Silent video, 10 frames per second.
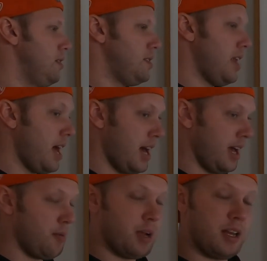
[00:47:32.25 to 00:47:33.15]

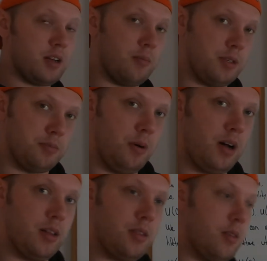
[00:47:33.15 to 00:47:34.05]
today, or my income this
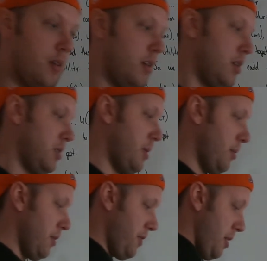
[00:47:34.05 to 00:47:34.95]
month, to be
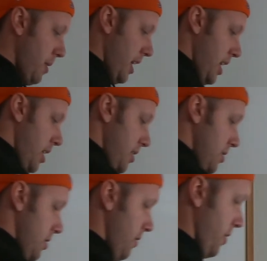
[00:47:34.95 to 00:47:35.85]
able to feed my
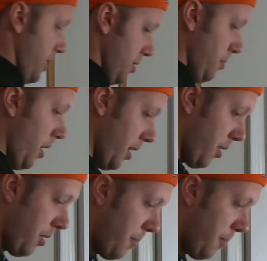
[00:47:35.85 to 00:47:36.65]
kids for this month.